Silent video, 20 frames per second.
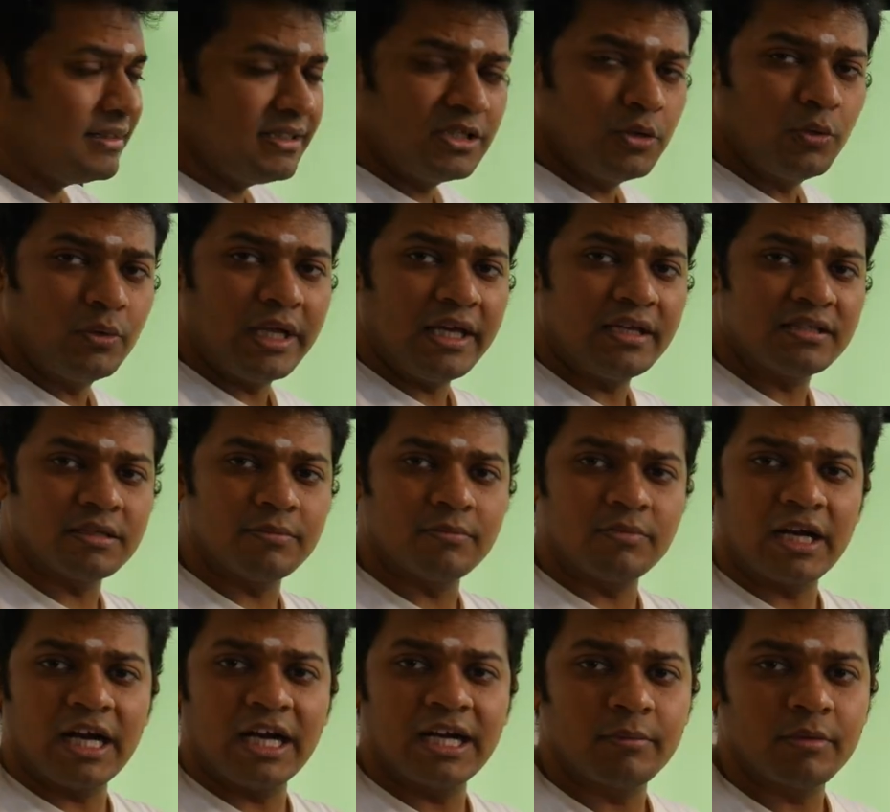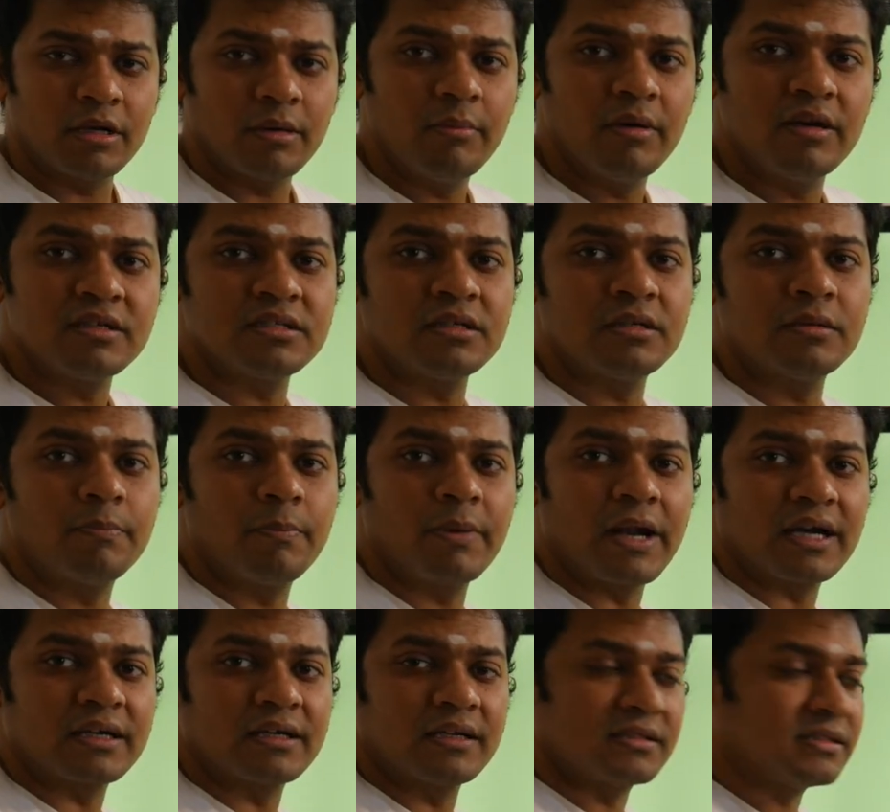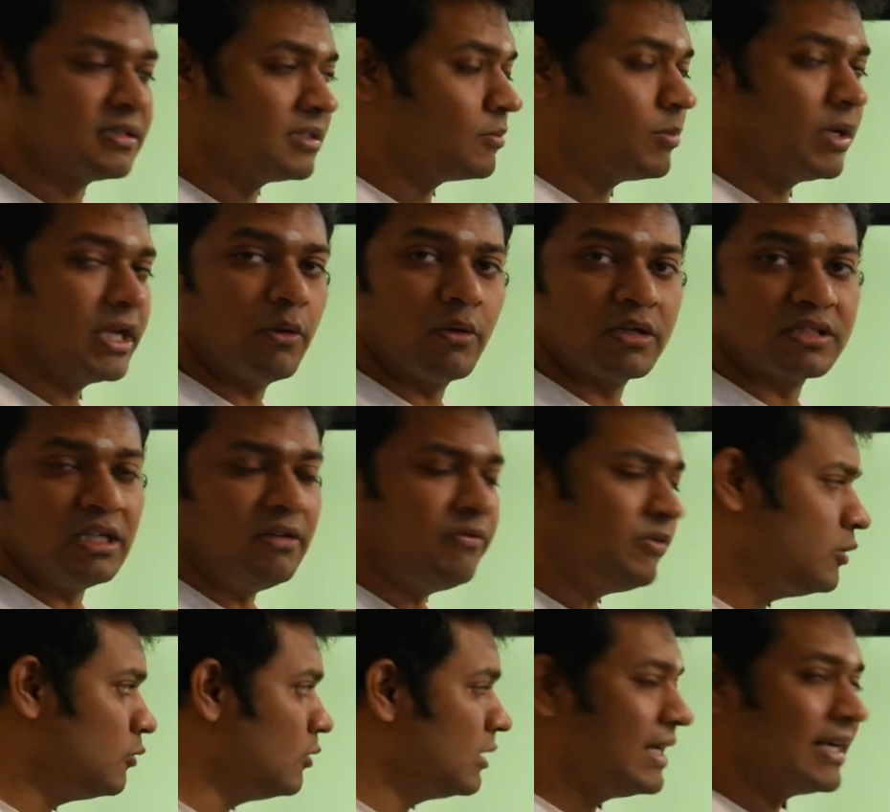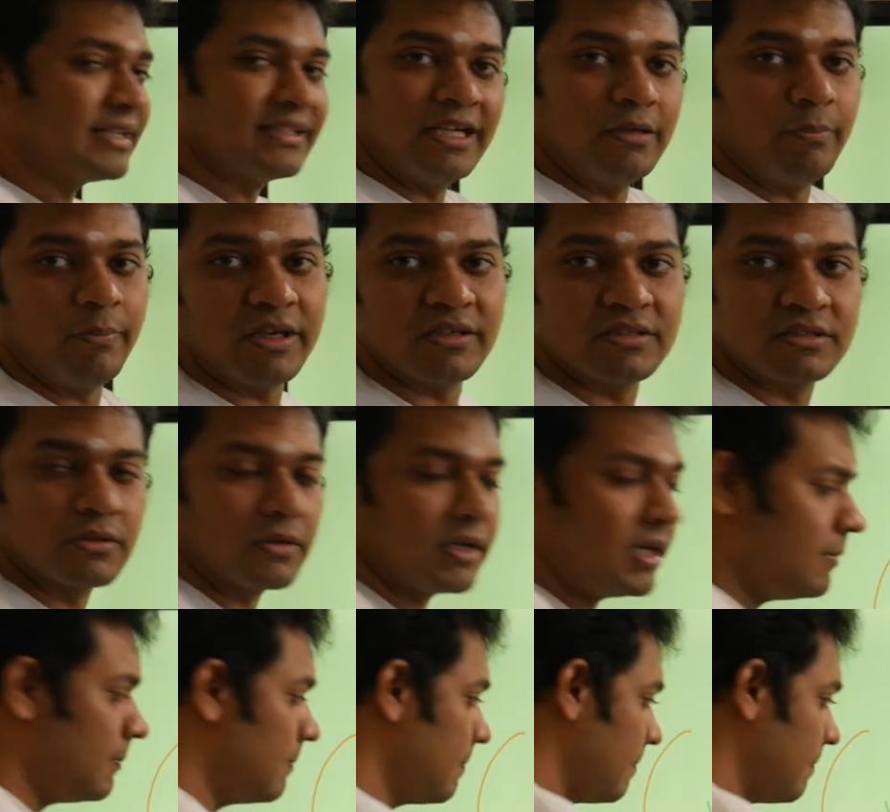this. You take some random numbers and practice it by yourself. You will get that pace. Okay.